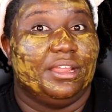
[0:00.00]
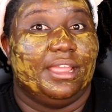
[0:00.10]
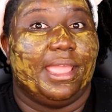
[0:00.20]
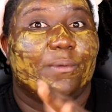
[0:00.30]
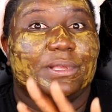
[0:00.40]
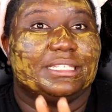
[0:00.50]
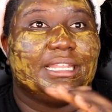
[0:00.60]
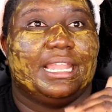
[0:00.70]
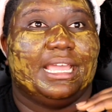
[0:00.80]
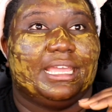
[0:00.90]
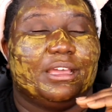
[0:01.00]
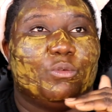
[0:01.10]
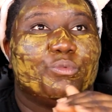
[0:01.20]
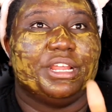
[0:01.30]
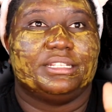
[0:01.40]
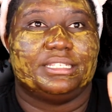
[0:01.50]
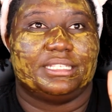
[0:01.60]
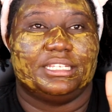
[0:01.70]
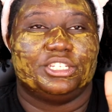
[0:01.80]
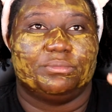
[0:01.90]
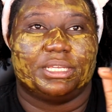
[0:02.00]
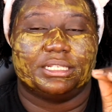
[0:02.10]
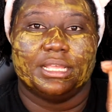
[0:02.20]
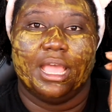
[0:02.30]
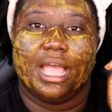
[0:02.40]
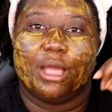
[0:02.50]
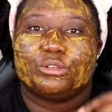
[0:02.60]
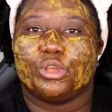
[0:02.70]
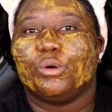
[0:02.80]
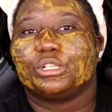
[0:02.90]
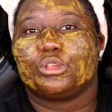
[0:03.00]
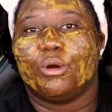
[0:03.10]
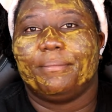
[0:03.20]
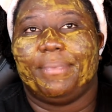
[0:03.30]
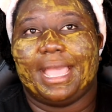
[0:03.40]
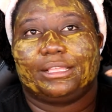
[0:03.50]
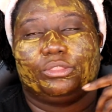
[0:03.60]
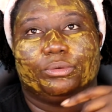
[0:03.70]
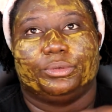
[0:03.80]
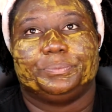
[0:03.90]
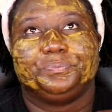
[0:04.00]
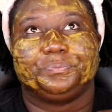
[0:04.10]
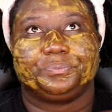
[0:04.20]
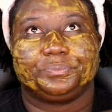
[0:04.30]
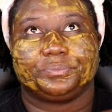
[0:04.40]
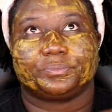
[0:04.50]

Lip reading: It wasn't like a weird decision, because I was always going back through,